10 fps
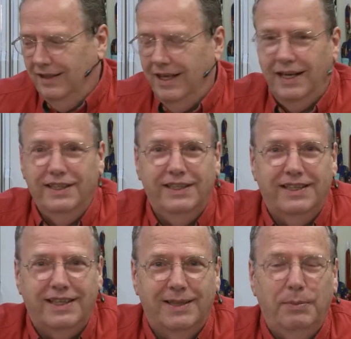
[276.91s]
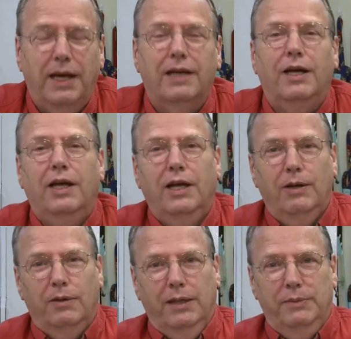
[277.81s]
how do you cut the back?
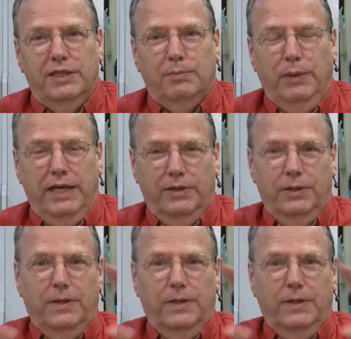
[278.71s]
Well, let me explain it to